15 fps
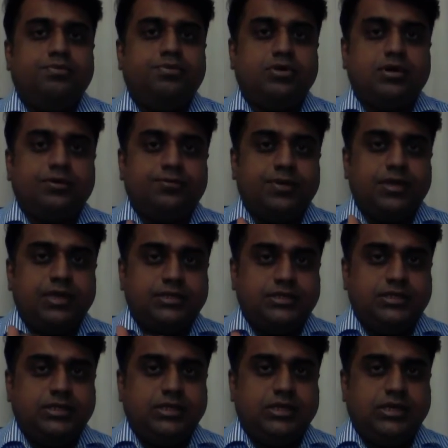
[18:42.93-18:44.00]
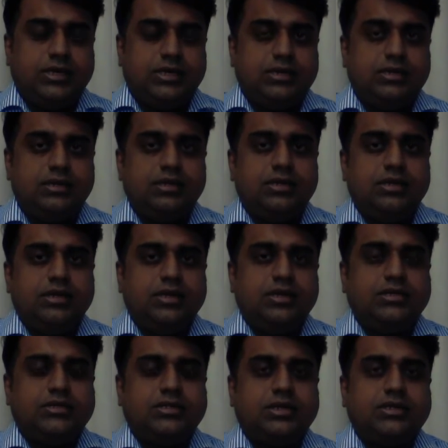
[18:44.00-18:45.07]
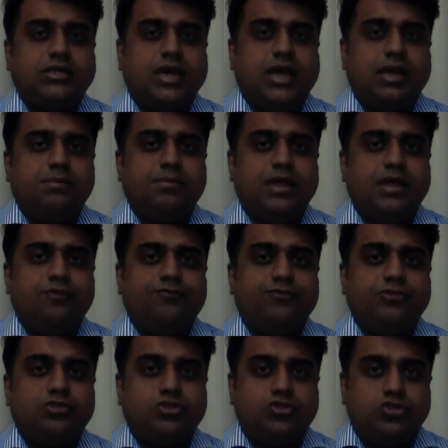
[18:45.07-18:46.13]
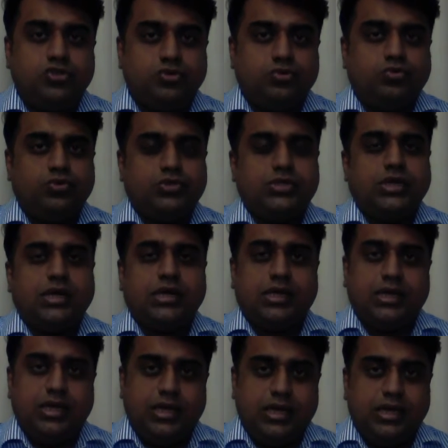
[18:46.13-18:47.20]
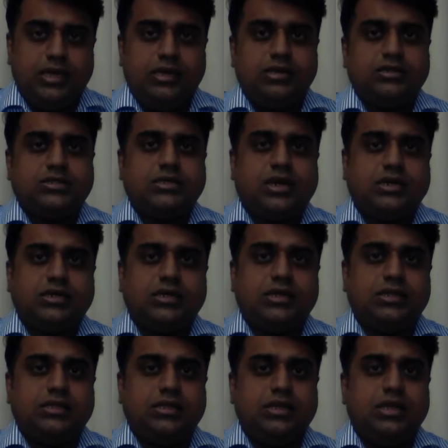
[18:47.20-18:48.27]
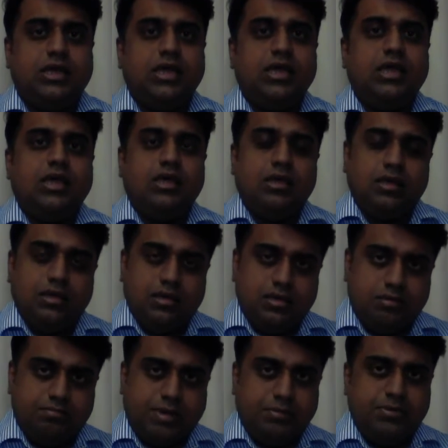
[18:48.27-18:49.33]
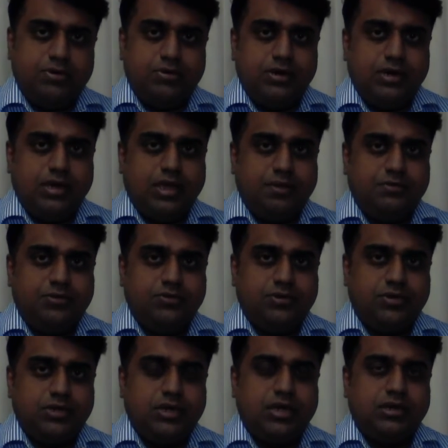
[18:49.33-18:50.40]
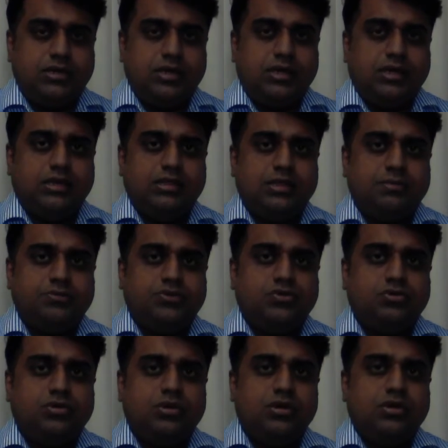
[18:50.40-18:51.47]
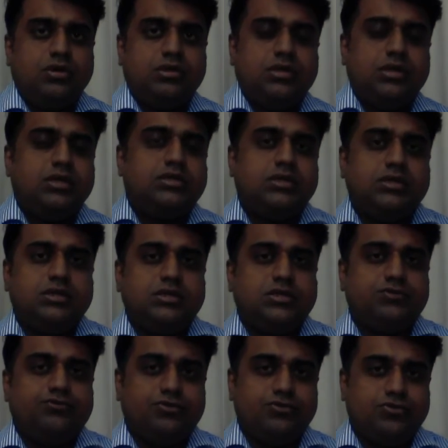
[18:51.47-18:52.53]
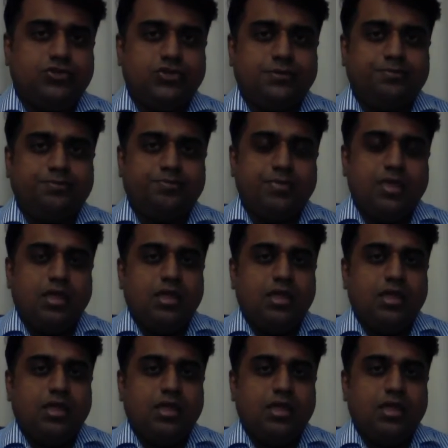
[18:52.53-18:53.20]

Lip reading: The book of Ezekiel is a timeline for the Jews, again starting at the Babylonian captivity and taking them to the eternity future.